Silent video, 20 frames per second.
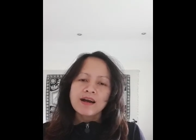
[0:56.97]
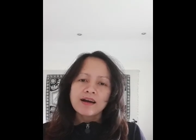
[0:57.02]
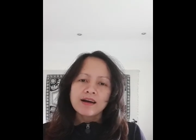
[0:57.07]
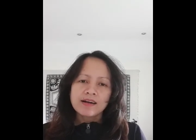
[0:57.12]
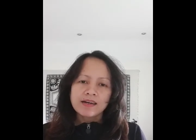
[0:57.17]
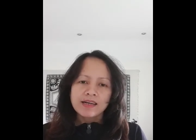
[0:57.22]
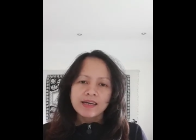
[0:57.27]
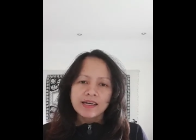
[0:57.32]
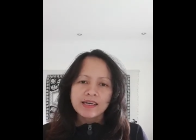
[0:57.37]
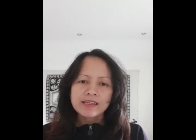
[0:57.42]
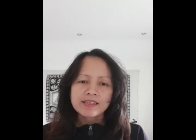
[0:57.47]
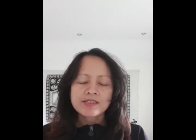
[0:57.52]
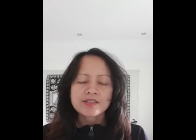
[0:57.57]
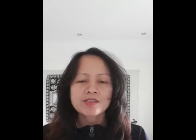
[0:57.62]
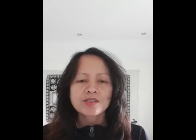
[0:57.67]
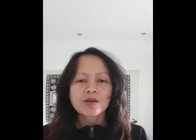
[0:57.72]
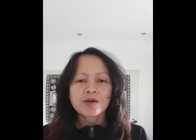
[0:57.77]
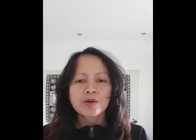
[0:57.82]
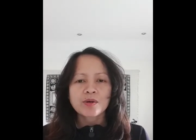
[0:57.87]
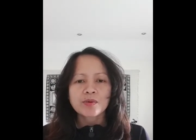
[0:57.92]
Okay,
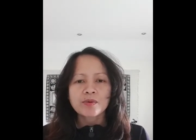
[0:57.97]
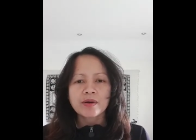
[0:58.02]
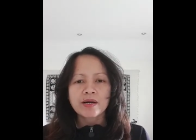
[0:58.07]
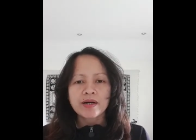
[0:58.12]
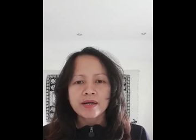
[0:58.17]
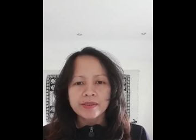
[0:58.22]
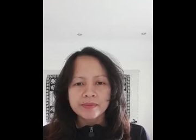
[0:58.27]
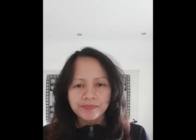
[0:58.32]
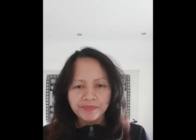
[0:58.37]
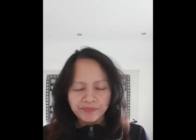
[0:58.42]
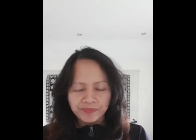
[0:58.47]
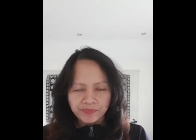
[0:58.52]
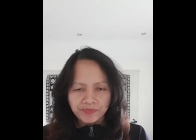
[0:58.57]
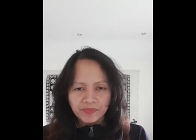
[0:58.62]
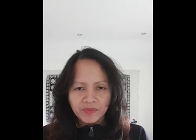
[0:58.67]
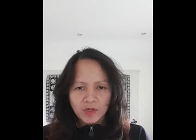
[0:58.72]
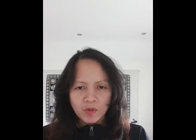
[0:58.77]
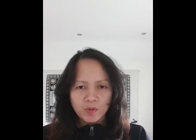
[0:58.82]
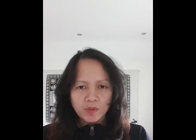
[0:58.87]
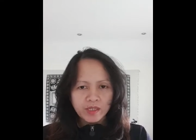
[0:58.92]
so
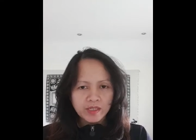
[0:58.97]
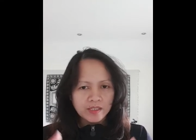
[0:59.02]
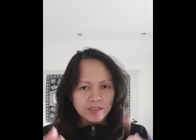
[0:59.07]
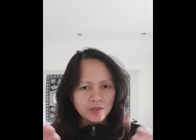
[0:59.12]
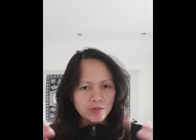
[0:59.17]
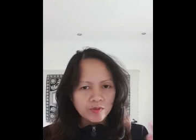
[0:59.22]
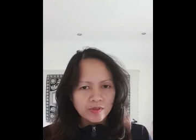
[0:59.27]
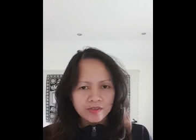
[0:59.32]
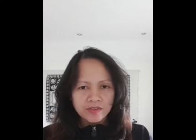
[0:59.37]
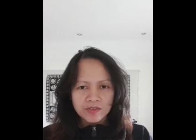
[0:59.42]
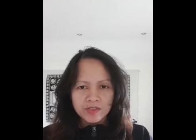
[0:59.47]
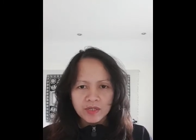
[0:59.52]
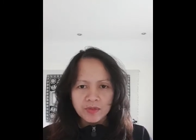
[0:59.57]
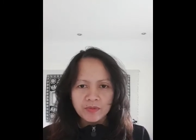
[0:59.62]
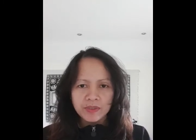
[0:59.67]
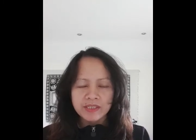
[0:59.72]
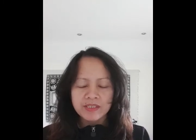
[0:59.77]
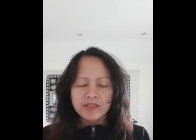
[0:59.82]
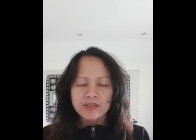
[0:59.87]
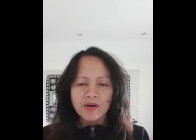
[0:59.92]
we're gonna do a
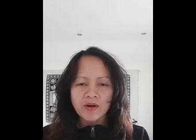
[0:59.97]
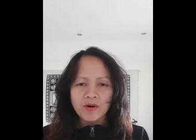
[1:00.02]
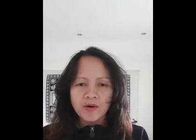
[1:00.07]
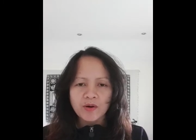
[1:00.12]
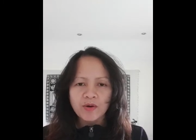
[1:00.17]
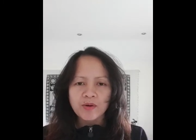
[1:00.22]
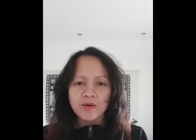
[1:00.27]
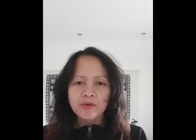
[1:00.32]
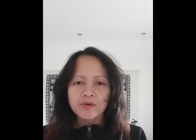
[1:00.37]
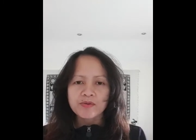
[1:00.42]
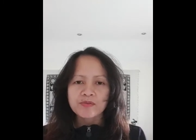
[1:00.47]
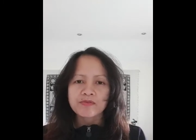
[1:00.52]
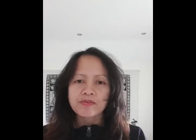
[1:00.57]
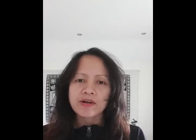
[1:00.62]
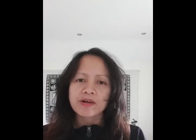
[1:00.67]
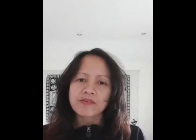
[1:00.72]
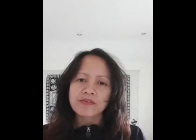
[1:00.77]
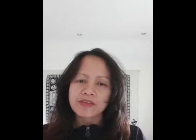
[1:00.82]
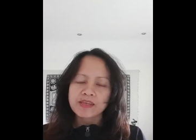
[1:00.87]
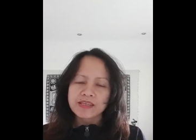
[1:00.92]
series of
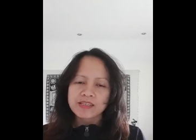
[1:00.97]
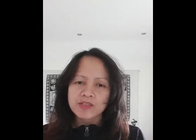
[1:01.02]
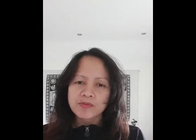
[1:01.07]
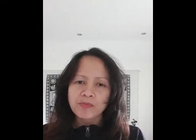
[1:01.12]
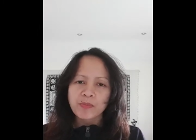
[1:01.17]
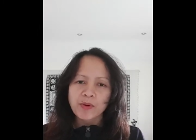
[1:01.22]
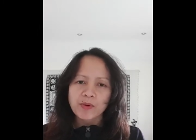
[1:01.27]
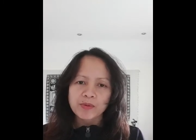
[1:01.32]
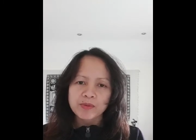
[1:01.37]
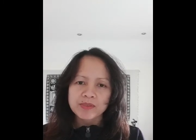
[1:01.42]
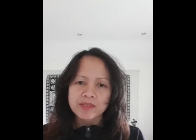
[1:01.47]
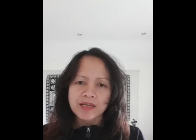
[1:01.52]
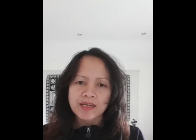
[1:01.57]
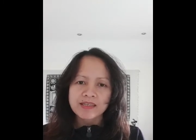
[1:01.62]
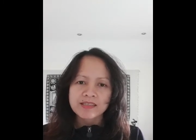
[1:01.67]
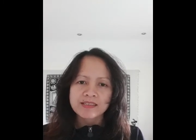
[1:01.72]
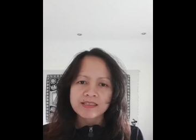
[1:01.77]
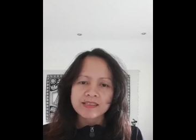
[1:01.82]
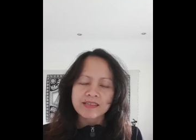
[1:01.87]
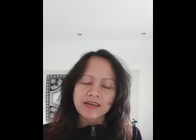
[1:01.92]
these
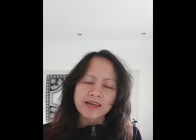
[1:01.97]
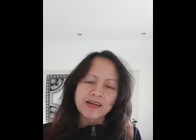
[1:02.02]
poses